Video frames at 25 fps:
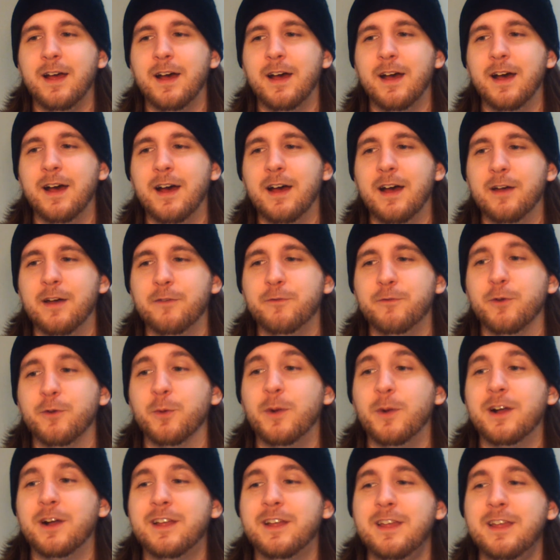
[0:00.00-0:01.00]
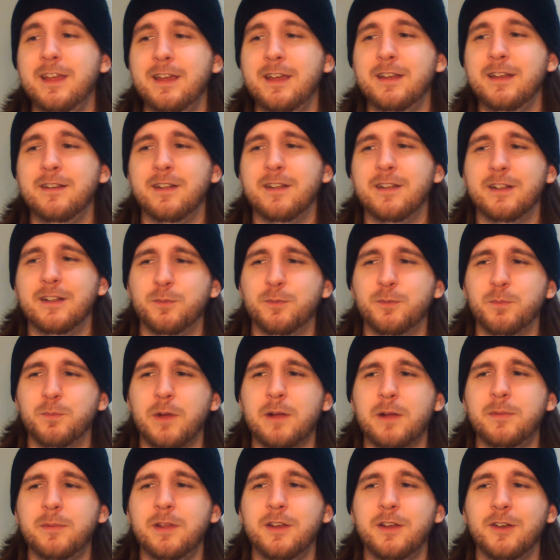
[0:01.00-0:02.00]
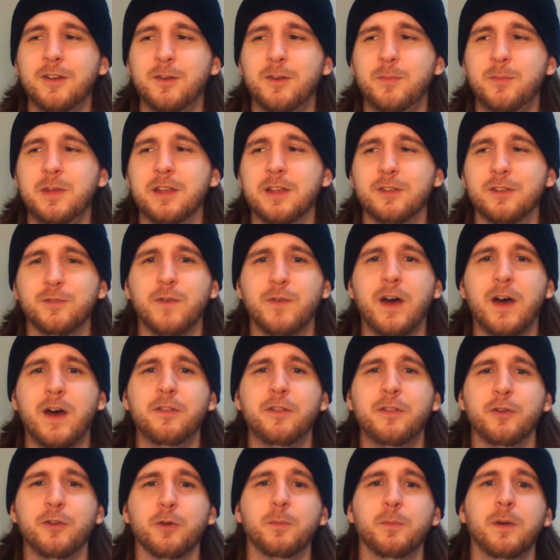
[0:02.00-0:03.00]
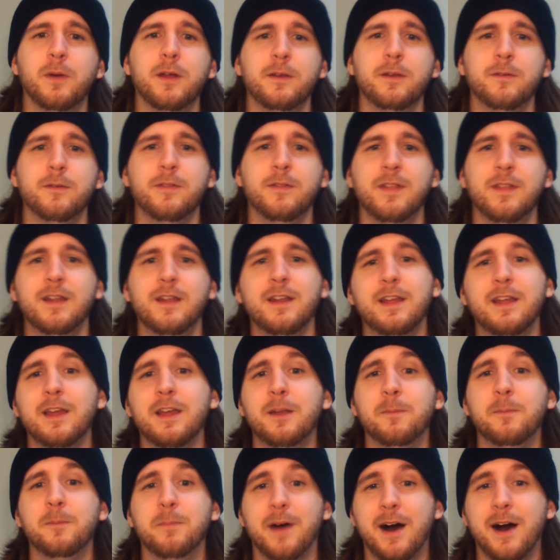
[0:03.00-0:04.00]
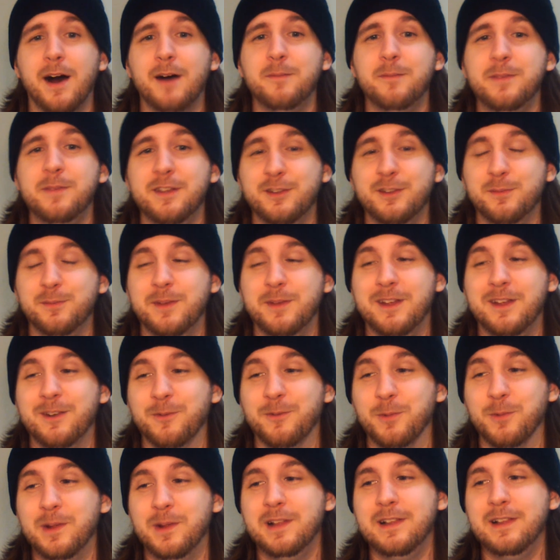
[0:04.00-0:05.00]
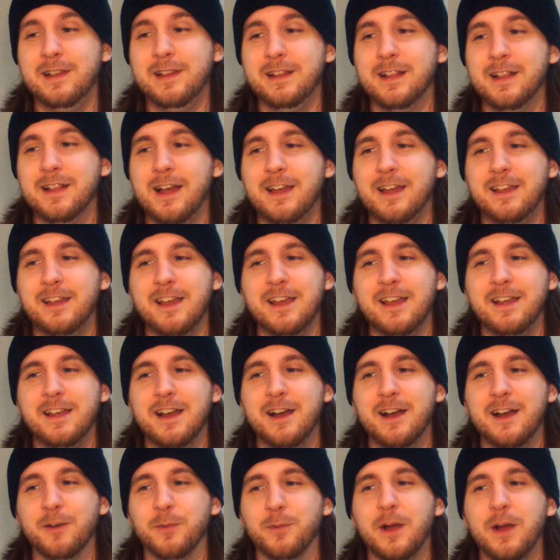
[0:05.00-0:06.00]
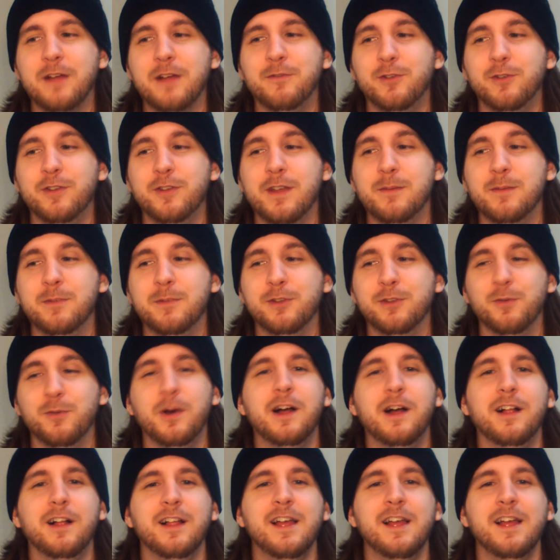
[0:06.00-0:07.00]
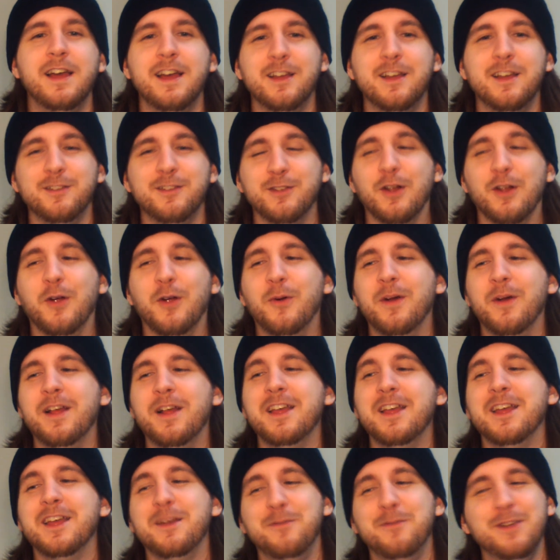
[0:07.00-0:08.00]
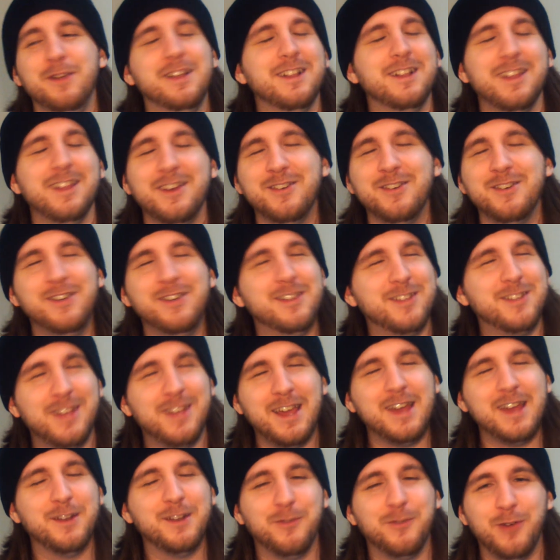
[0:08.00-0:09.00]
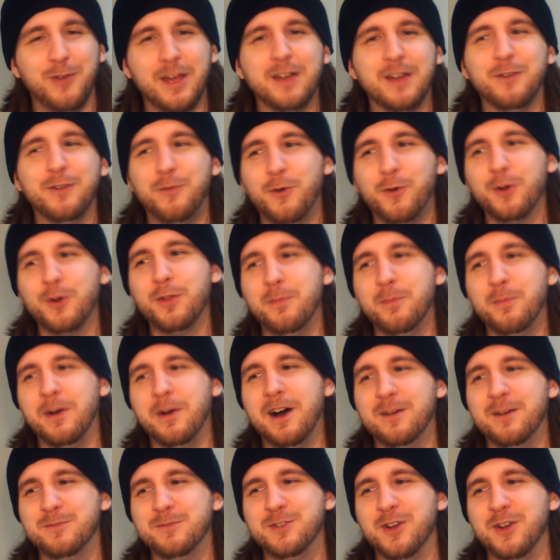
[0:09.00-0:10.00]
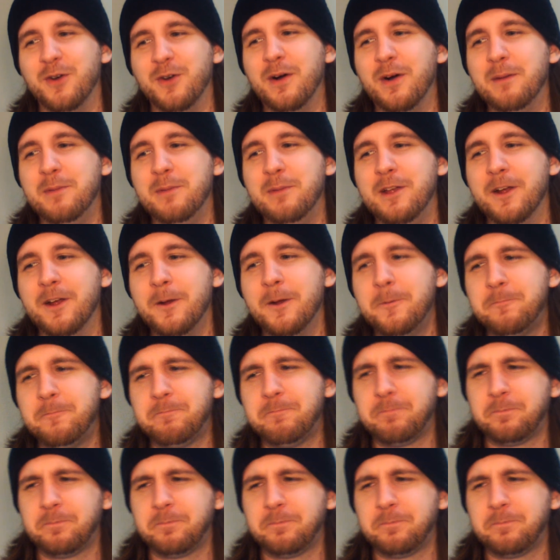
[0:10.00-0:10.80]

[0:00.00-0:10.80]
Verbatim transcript: Uh, for Joaquin, it's probably going to be his father, but then again, Baam has been really like a uh, rival them as well. So it'd be hilarious again if we had a fourth Baam show up here.